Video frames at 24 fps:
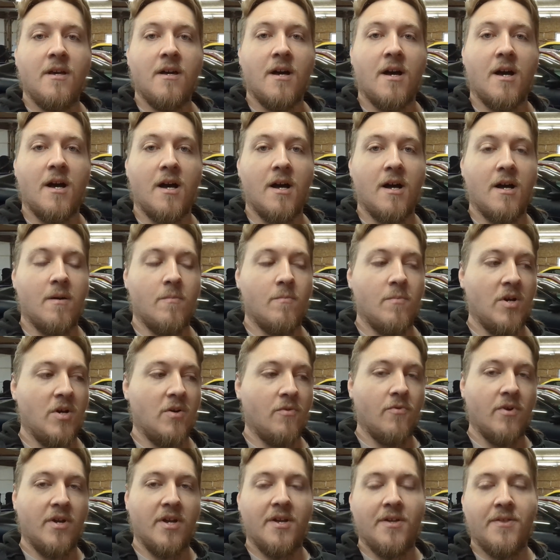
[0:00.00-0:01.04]

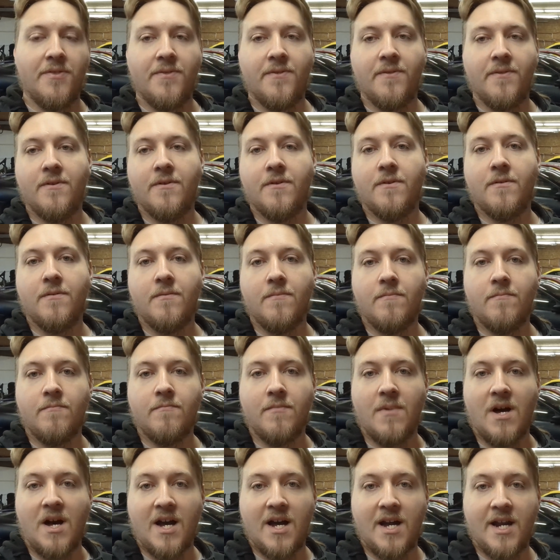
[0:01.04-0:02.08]
with
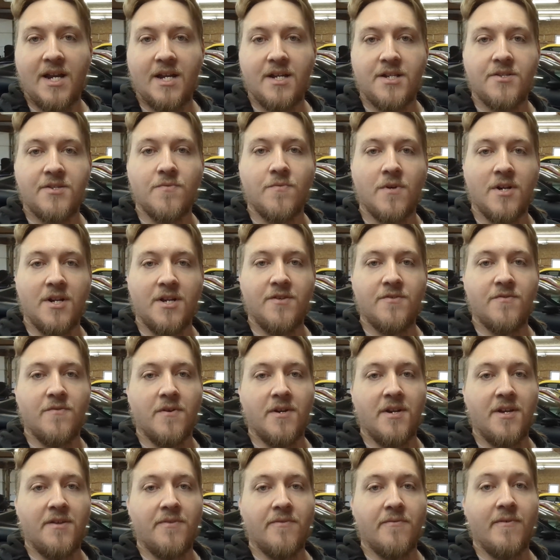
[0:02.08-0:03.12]
my
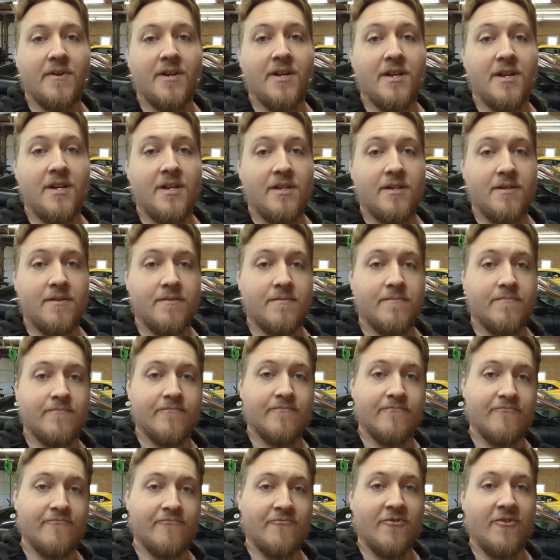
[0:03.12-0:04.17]
2023
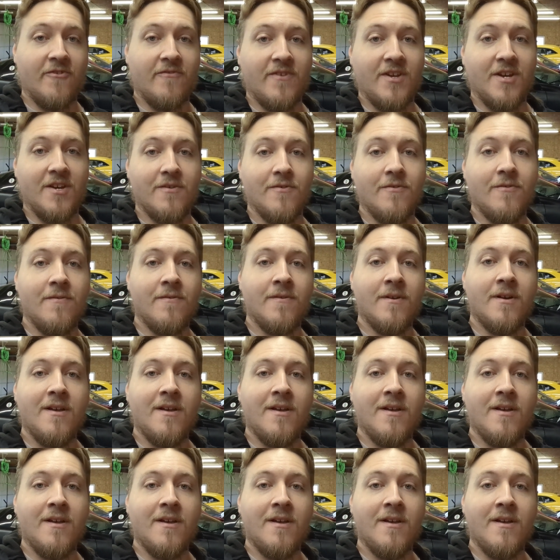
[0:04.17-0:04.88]
review.